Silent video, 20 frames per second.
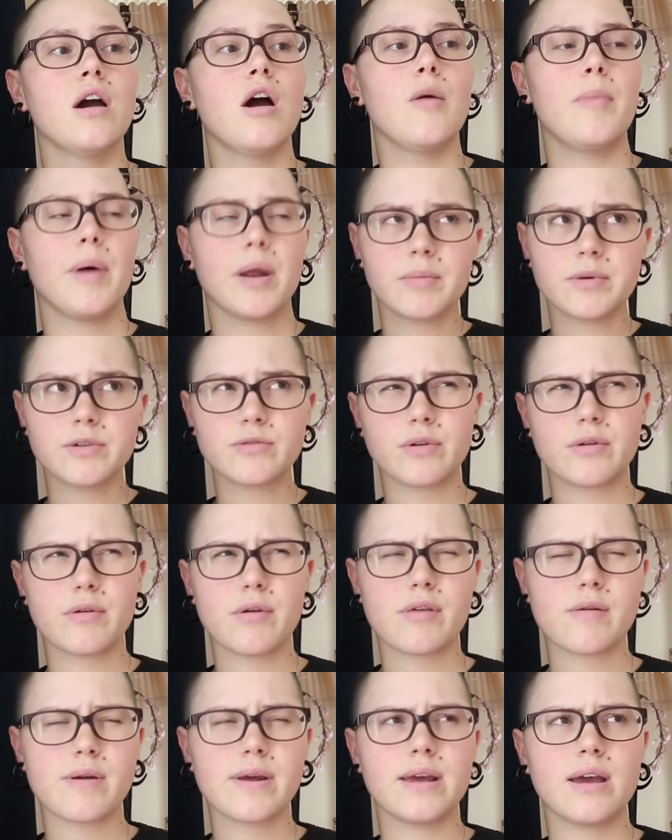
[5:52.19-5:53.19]
Apartment
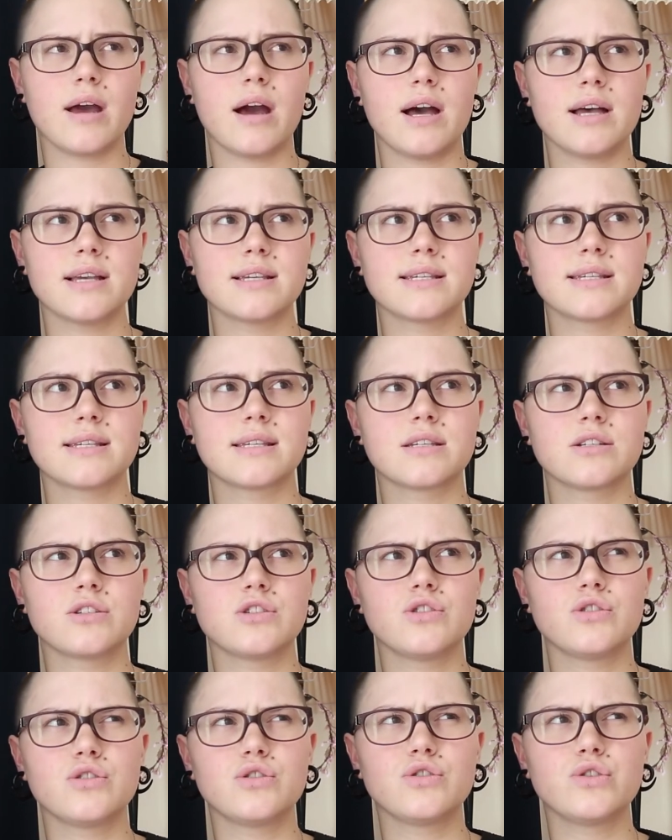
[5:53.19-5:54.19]
23 has
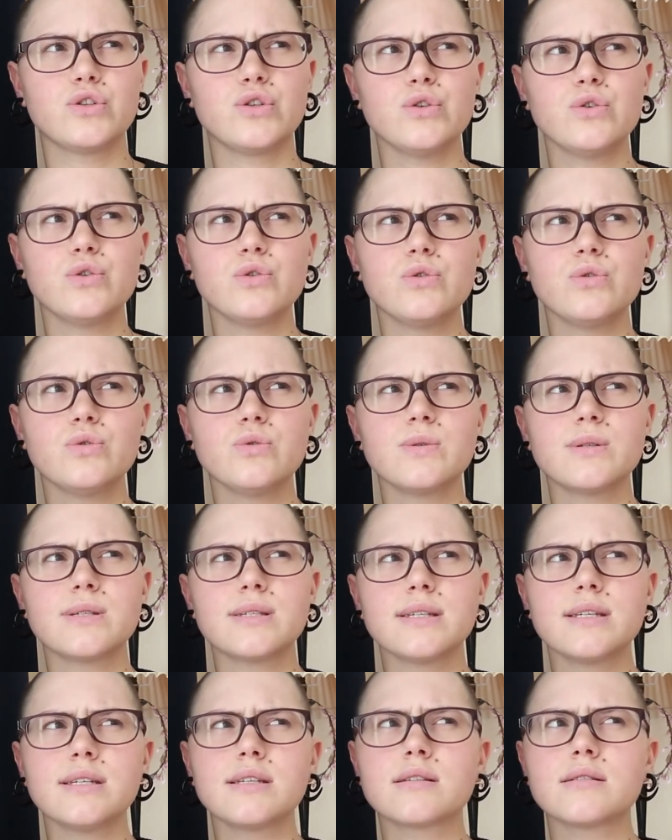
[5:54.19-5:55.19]
2
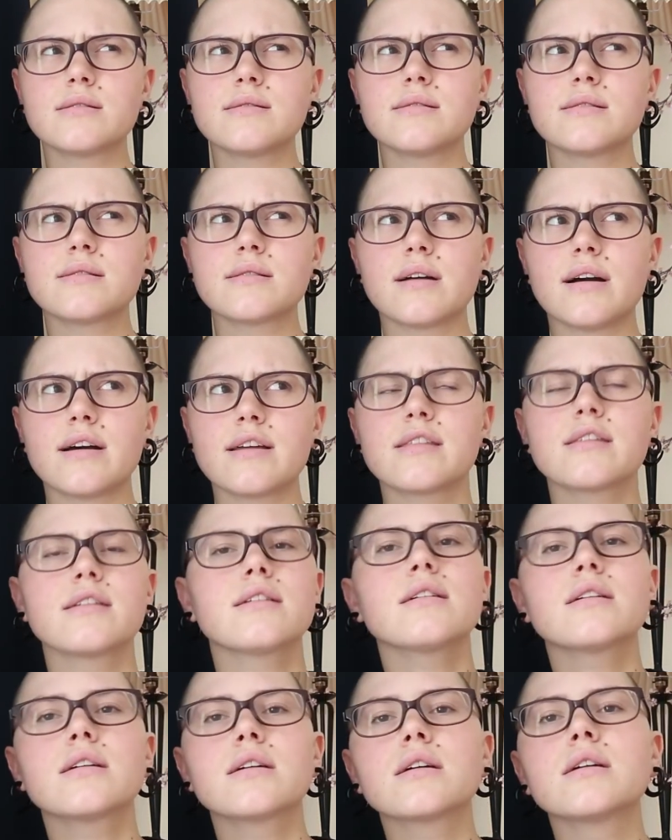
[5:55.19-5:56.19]
seasons, I
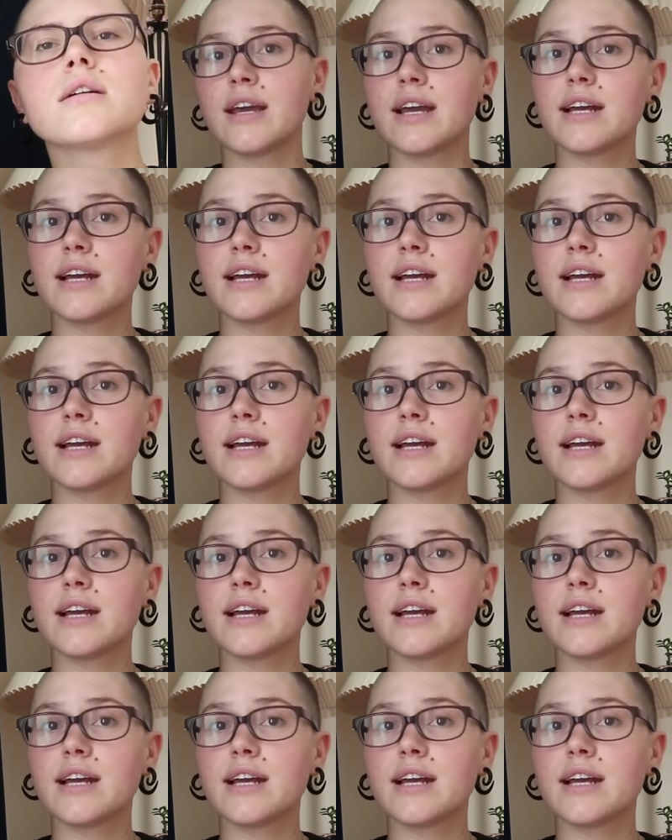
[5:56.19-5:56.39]
think.